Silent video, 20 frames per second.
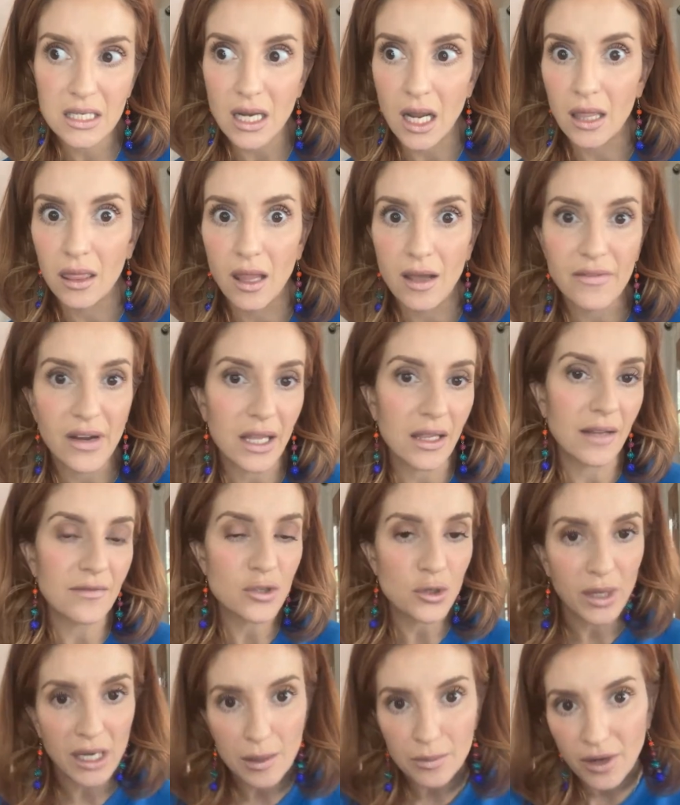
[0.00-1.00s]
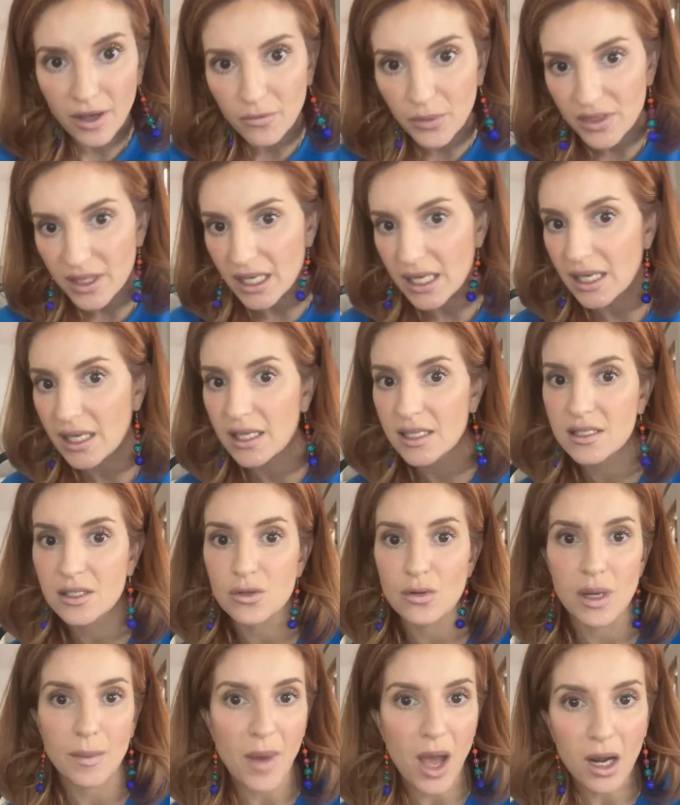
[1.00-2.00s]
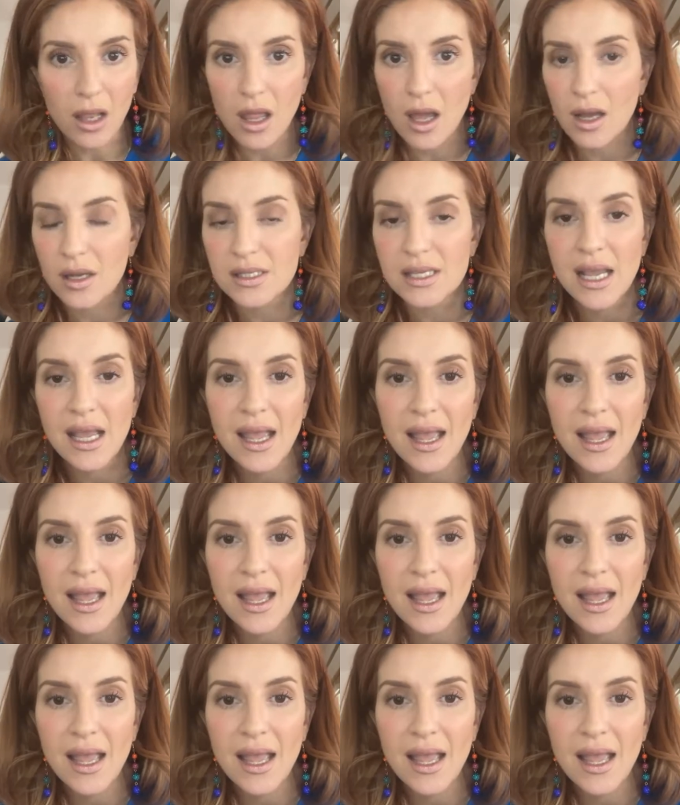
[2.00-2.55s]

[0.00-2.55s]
I love doing improv with the kids, doing monologues.